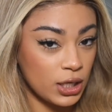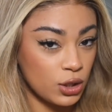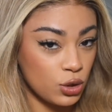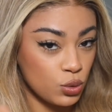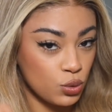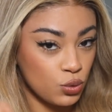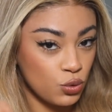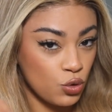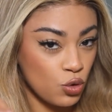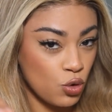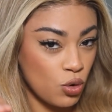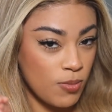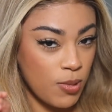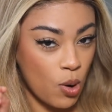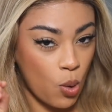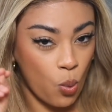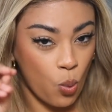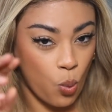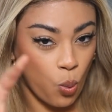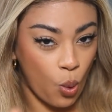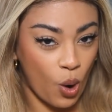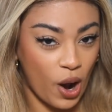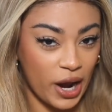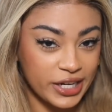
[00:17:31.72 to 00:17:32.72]
YouTube
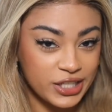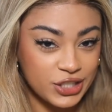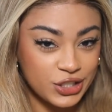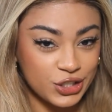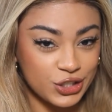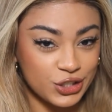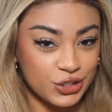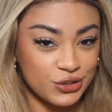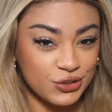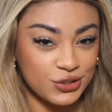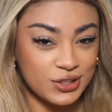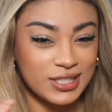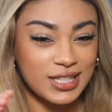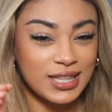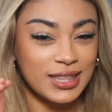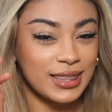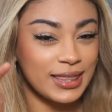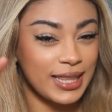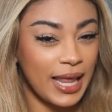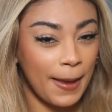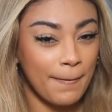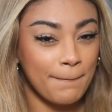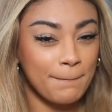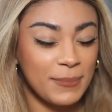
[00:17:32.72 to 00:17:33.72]
watchers,
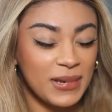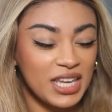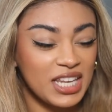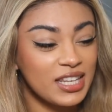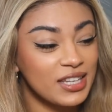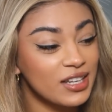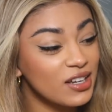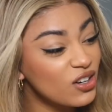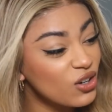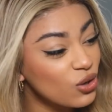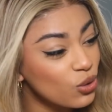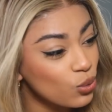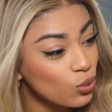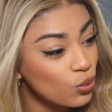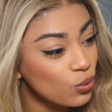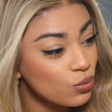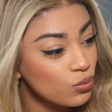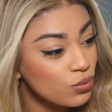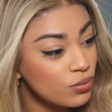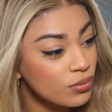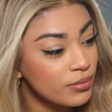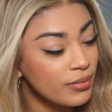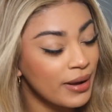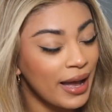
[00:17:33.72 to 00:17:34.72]
let me know
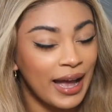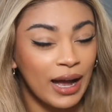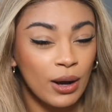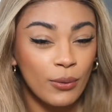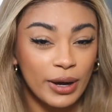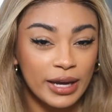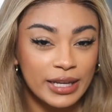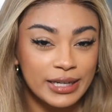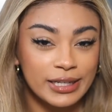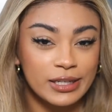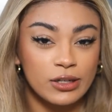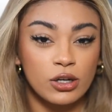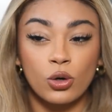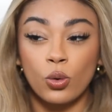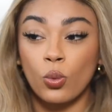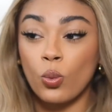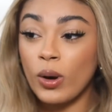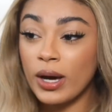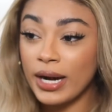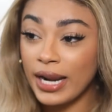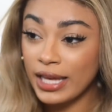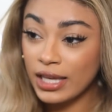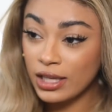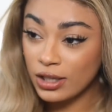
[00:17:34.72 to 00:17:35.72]
how I did or
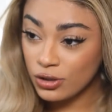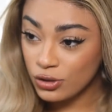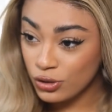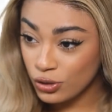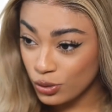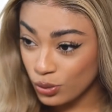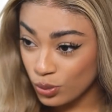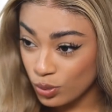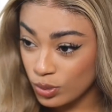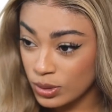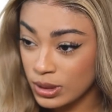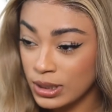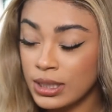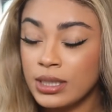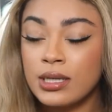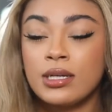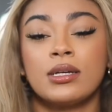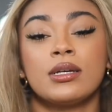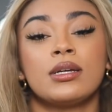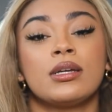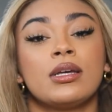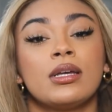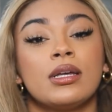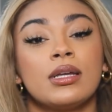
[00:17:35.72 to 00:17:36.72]
what I could do
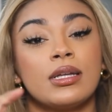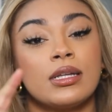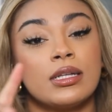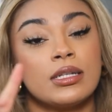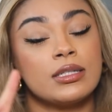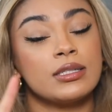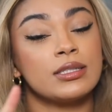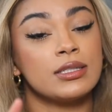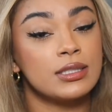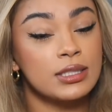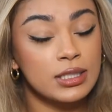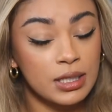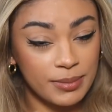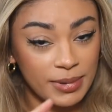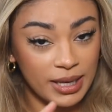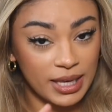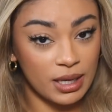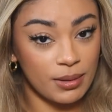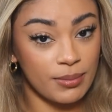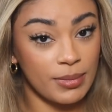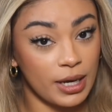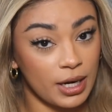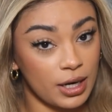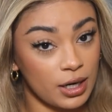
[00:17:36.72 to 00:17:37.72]
to make
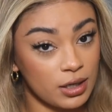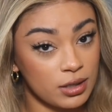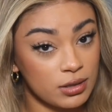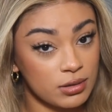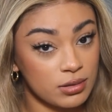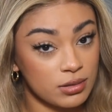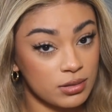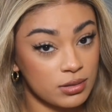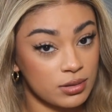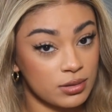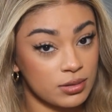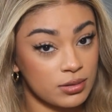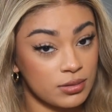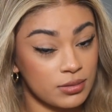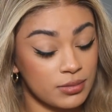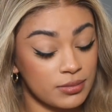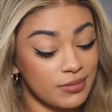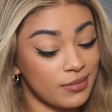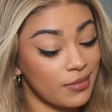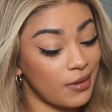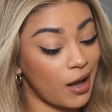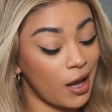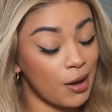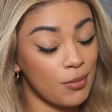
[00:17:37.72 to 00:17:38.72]
it better.
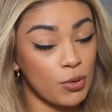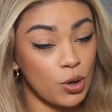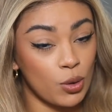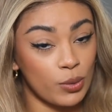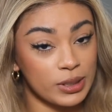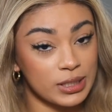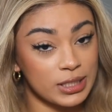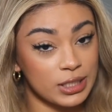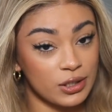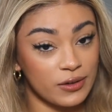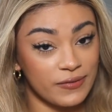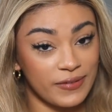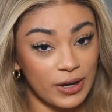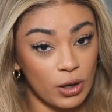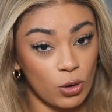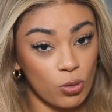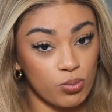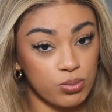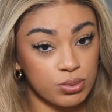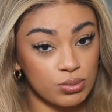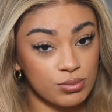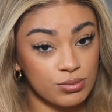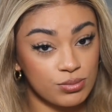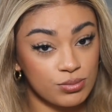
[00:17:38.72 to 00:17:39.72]
I'm always here for
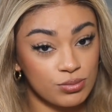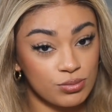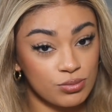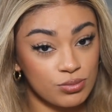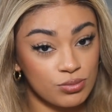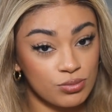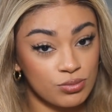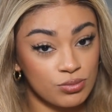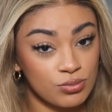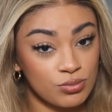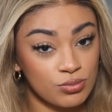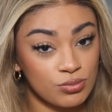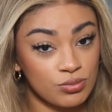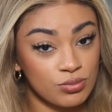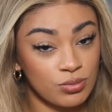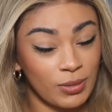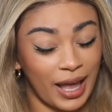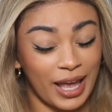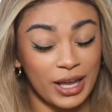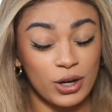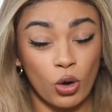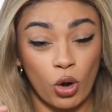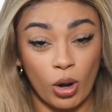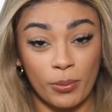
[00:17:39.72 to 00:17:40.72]
help.
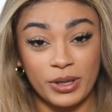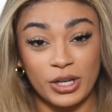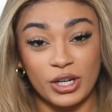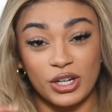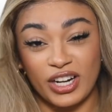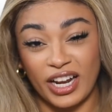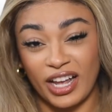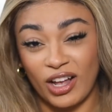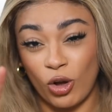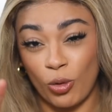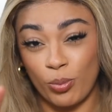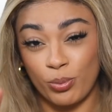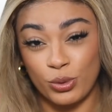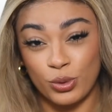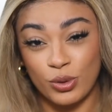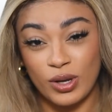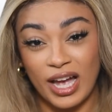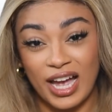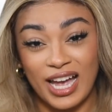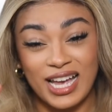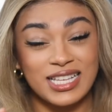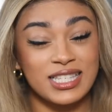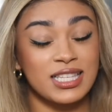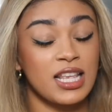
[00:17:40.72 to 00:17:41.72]
I know I'm here to help you
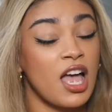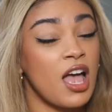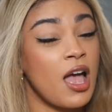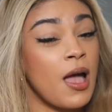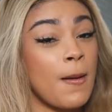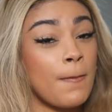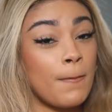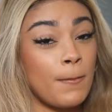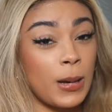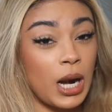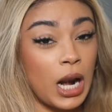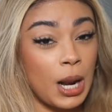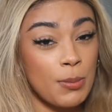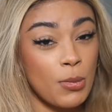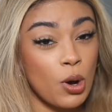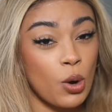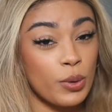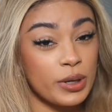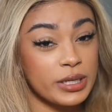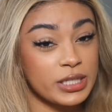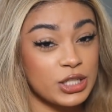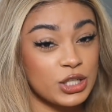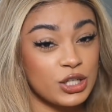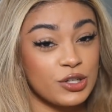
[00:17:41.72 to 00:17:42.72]
guys, but I'm
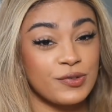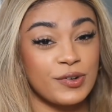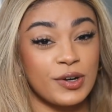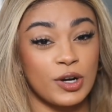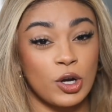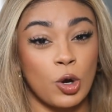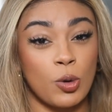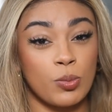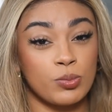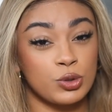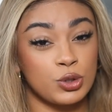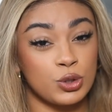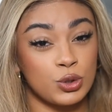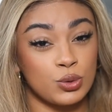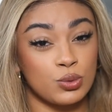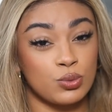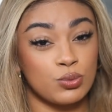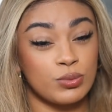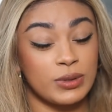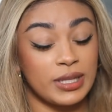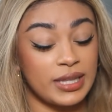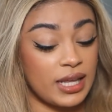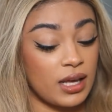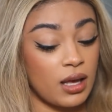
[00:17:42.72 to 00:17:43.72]
always here for help too
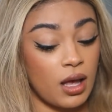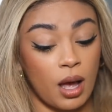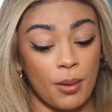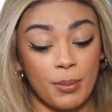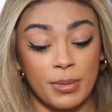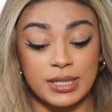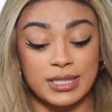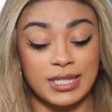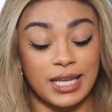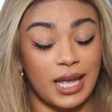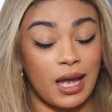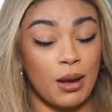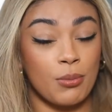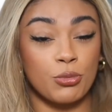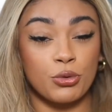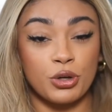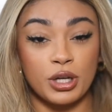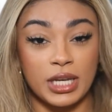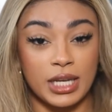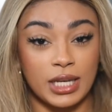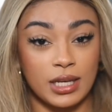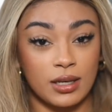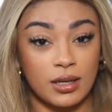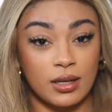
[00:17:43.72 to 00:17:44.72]
in the comments. Like, I'm
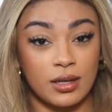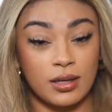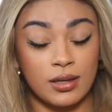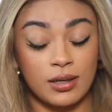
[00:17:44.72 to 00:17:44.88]
reading.